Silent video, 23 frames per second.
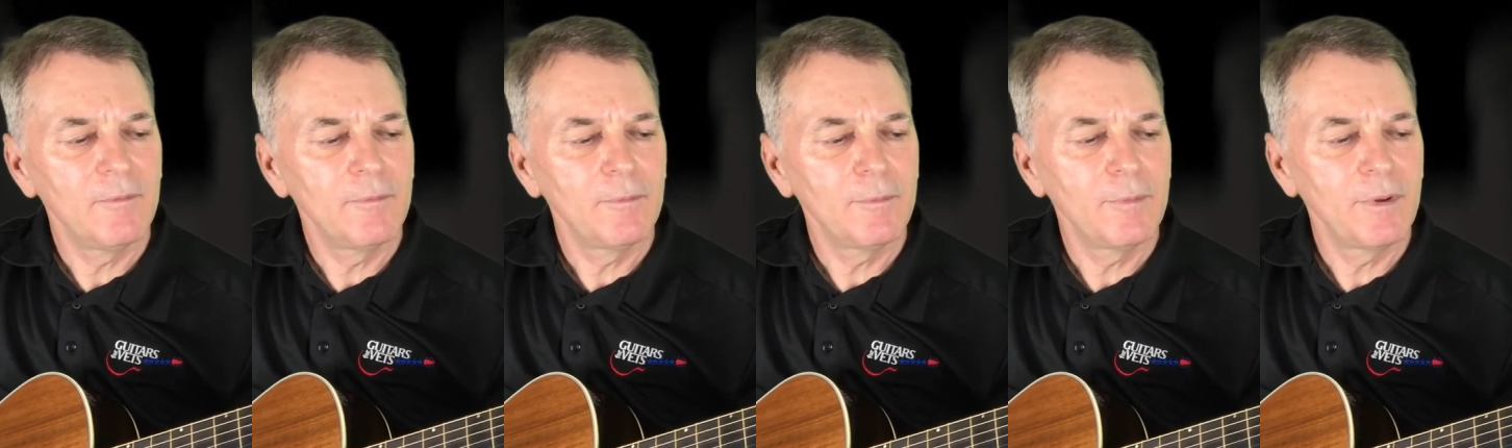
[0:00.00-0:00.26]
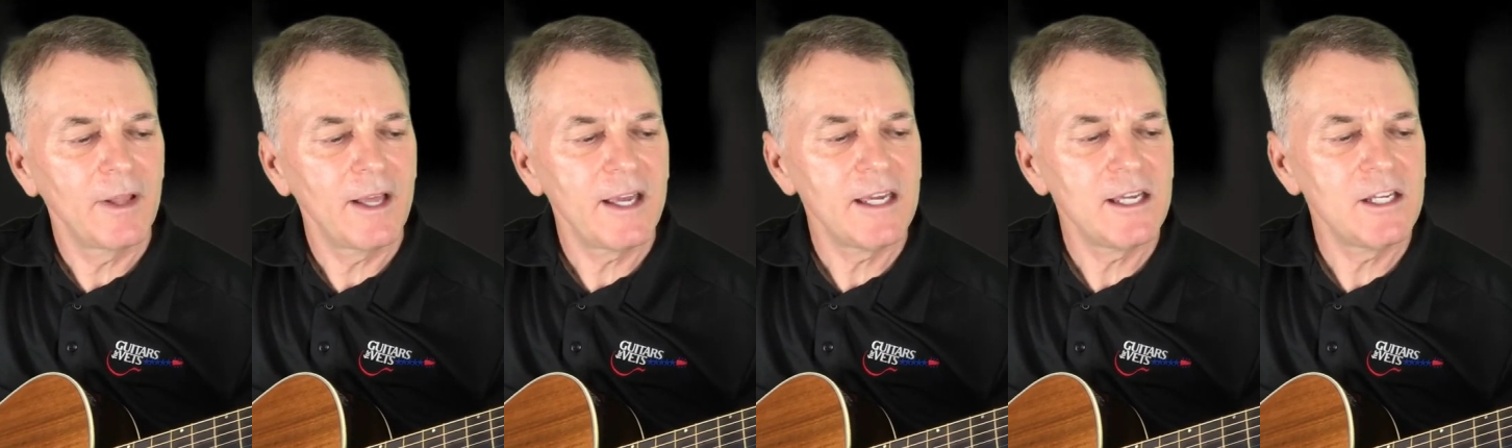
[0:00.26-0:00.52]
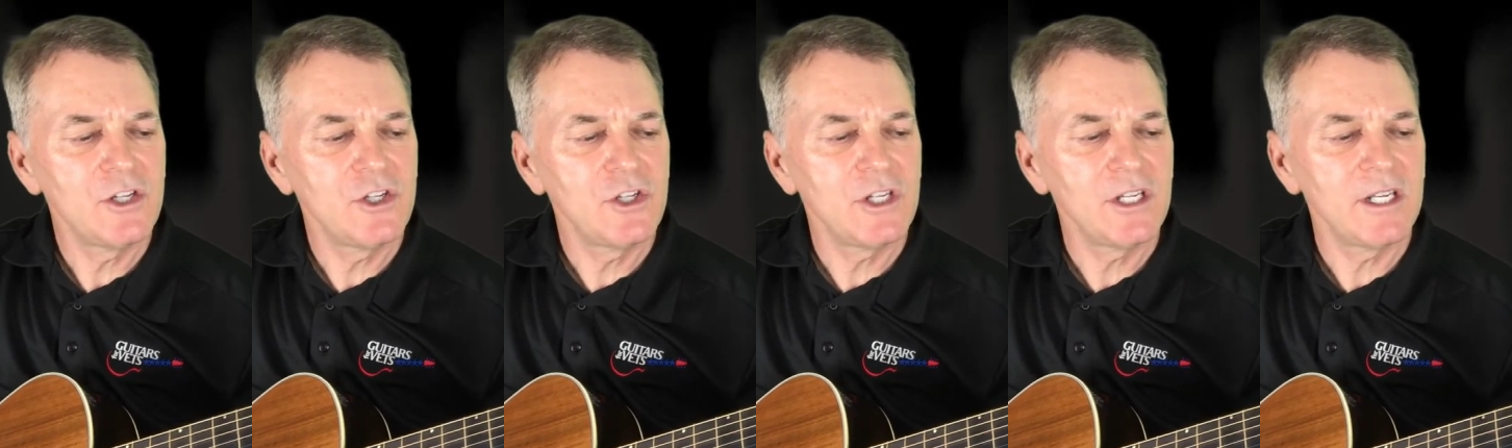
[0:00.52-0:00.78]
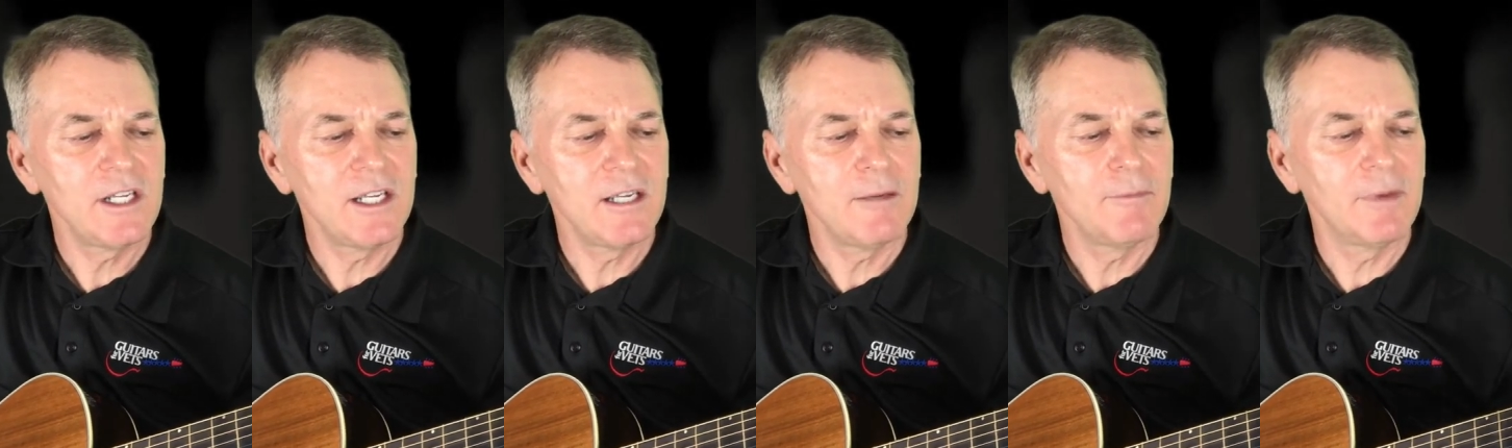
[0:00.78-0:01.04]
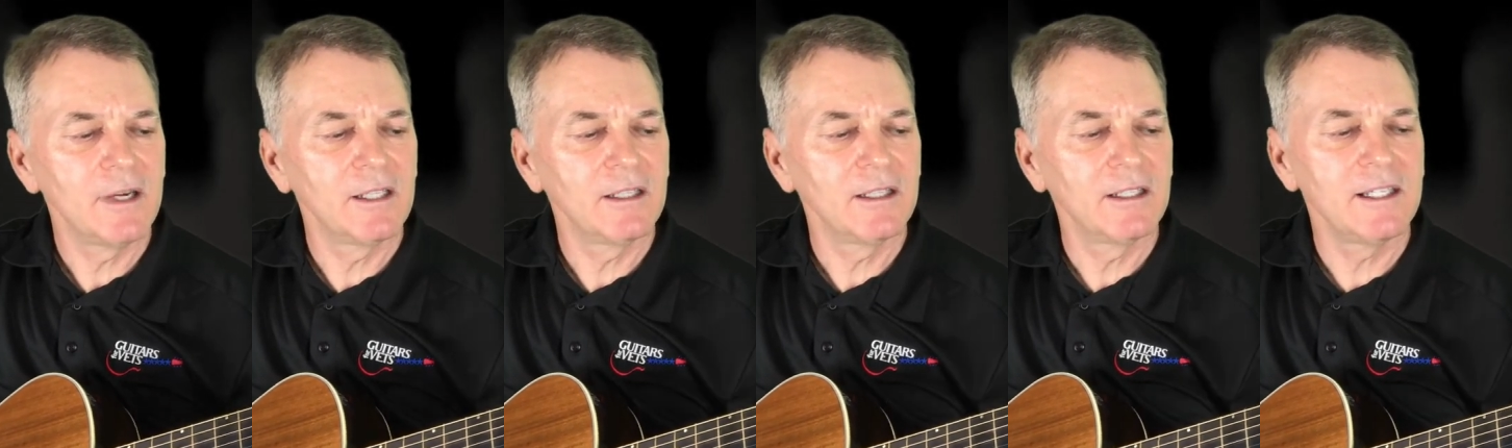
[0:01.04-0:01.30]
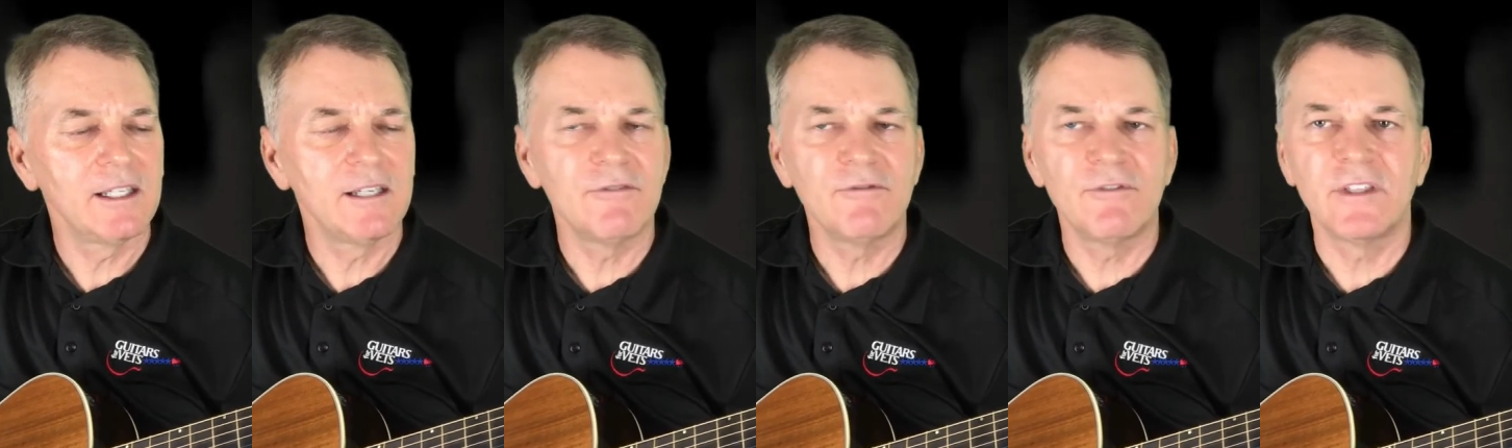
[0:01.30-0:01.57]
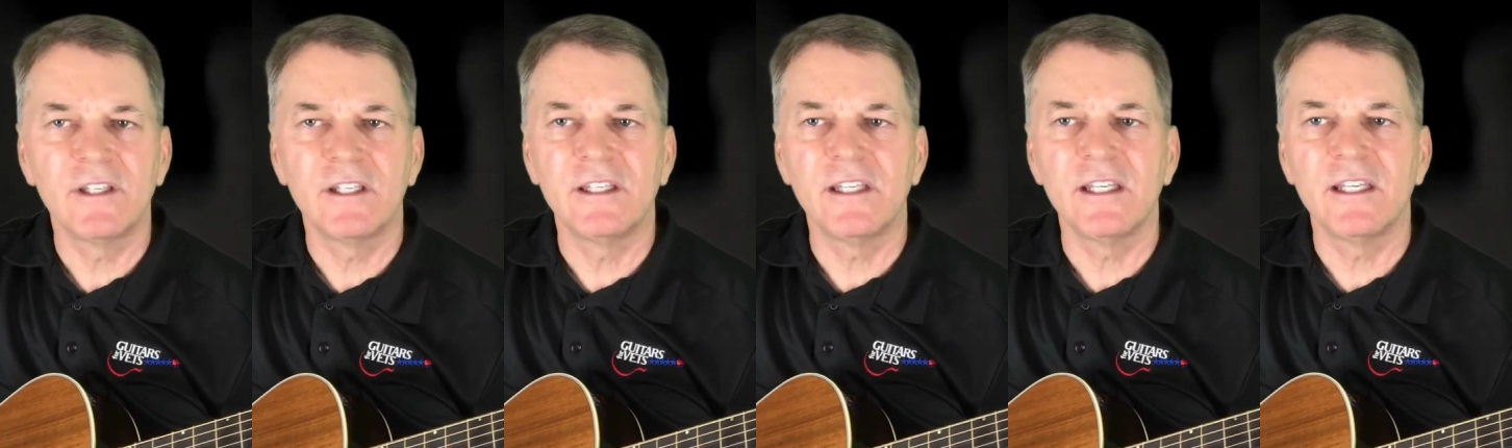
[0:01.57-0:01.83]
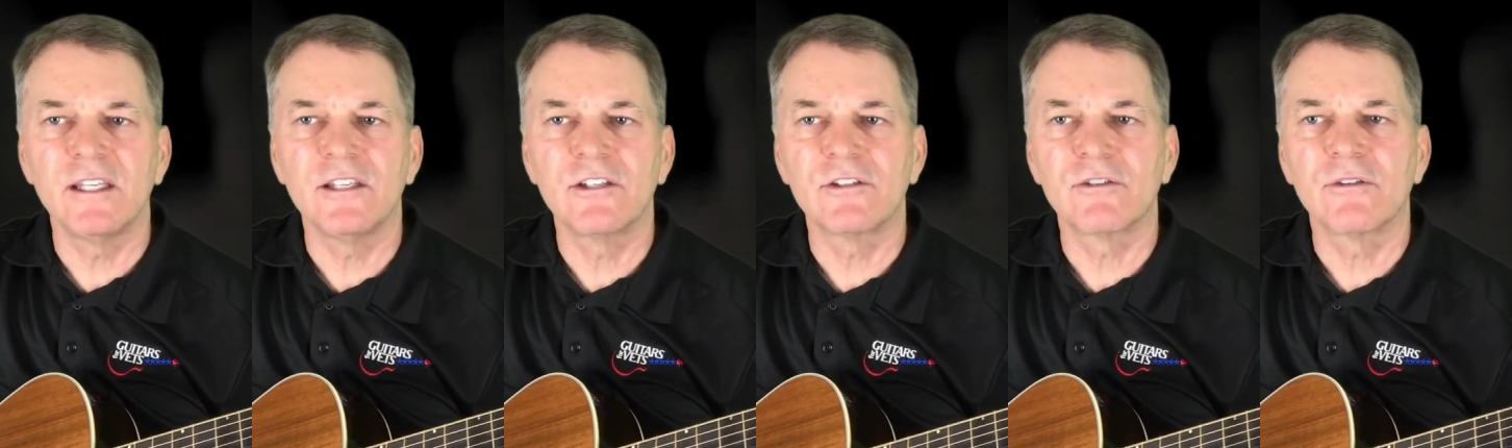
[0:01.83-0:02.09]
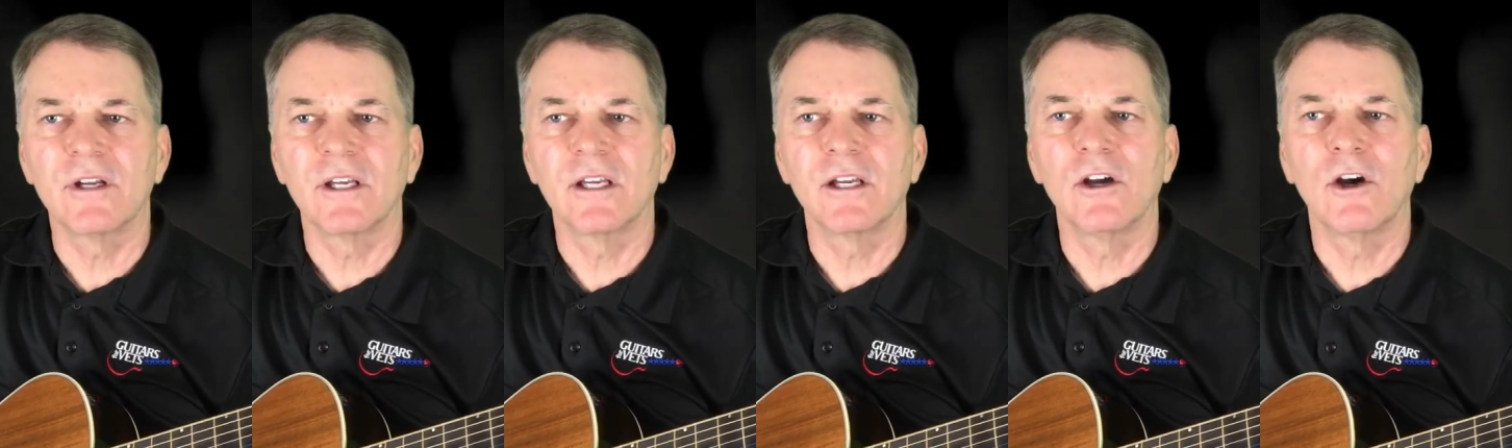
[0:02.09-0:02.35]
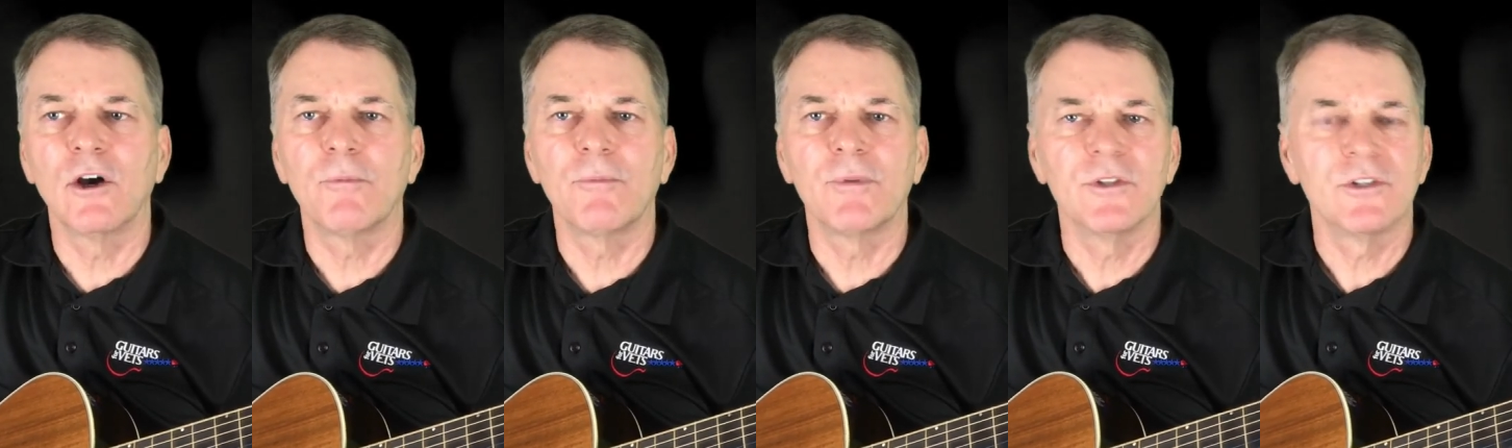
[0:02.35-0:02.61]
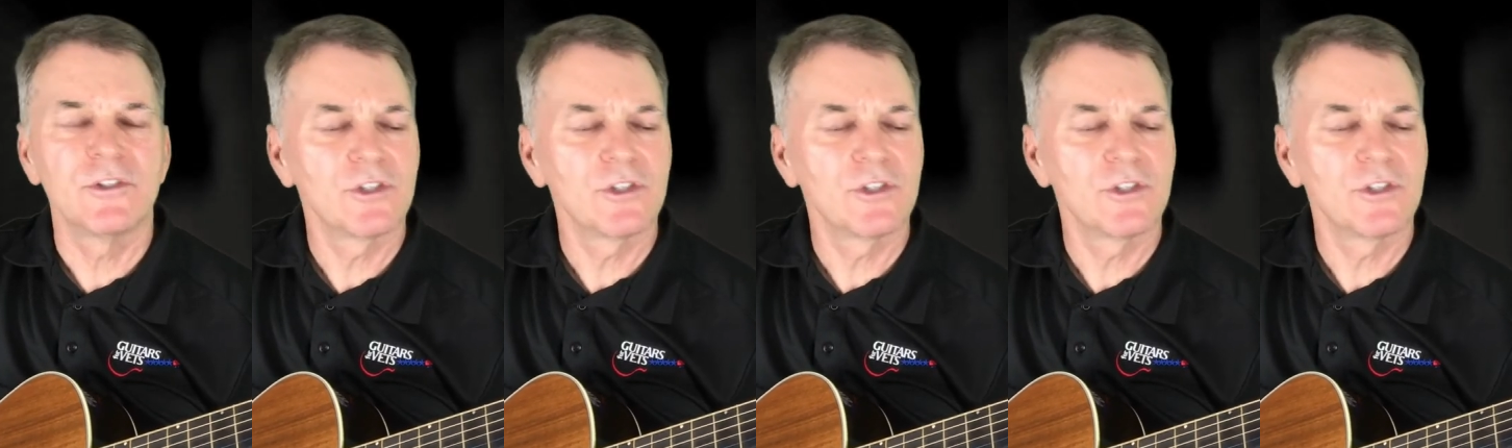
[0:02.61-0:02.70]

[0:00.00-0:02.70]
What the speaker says: play a G, but leave the D string open.